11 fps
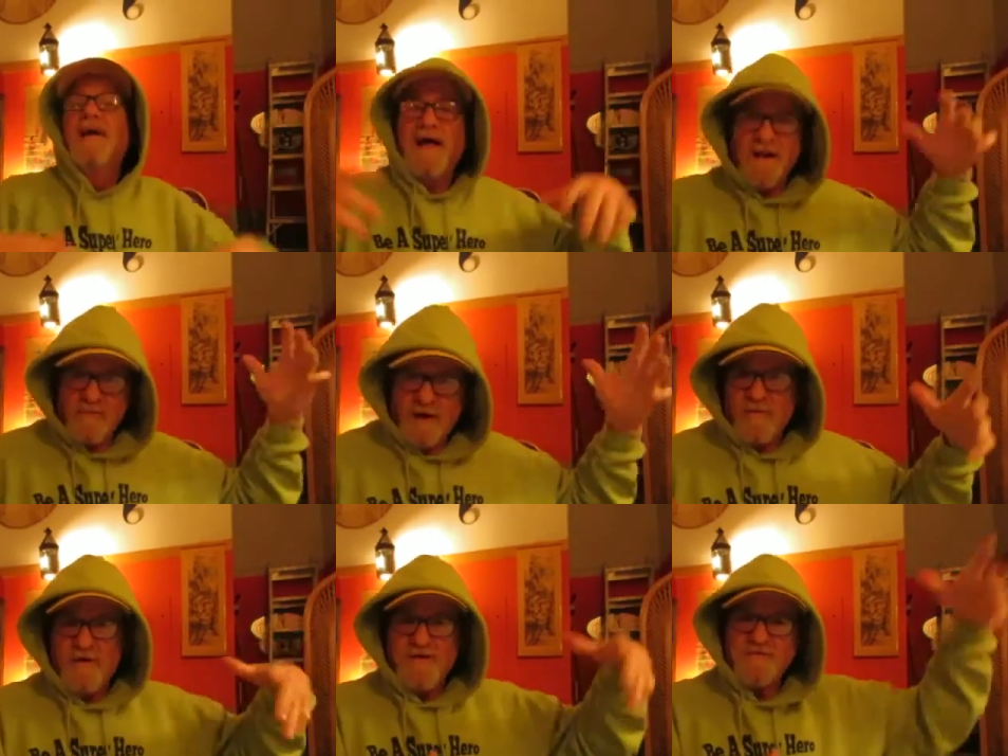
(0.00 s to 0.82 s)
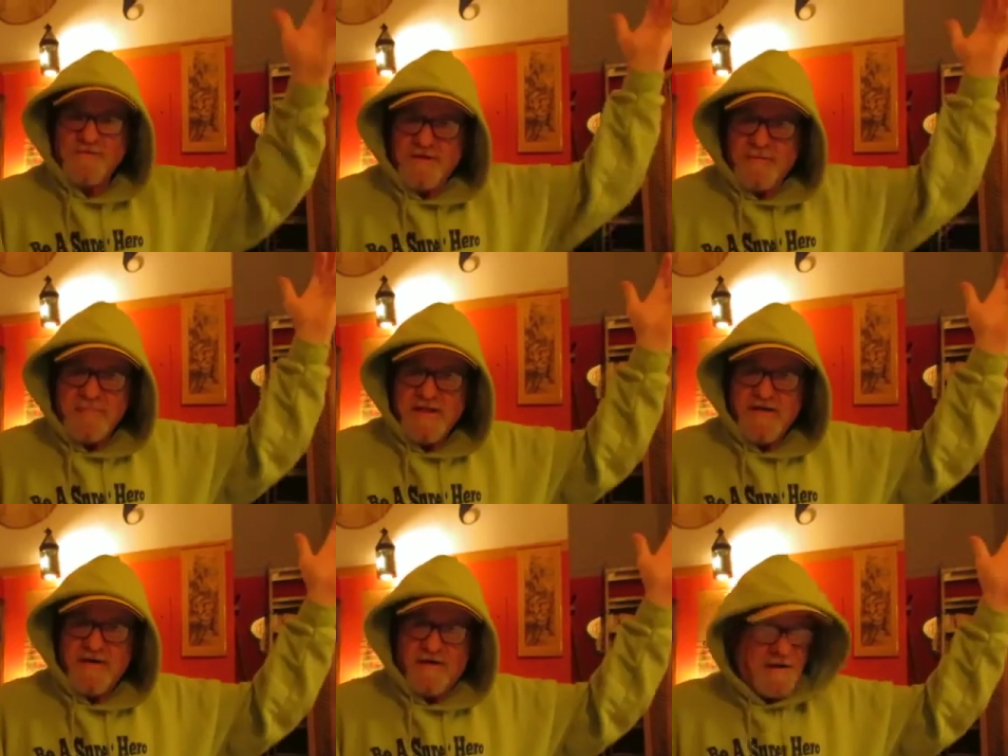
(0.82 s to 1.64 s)
anyway, I went to the
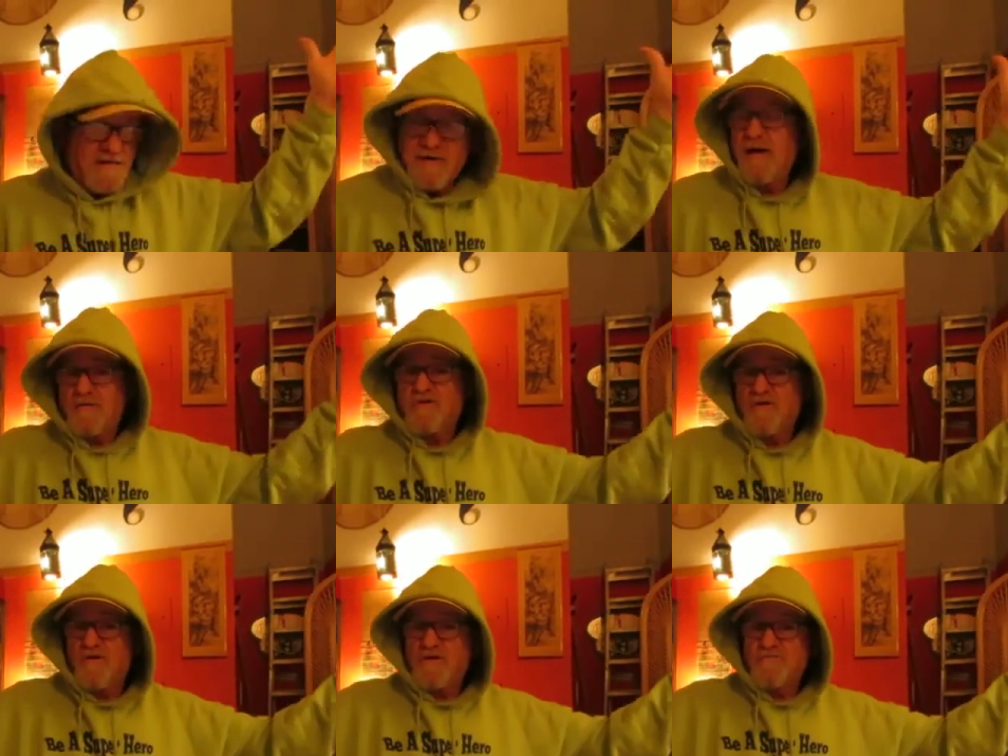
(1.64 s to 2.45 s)
media. It was a good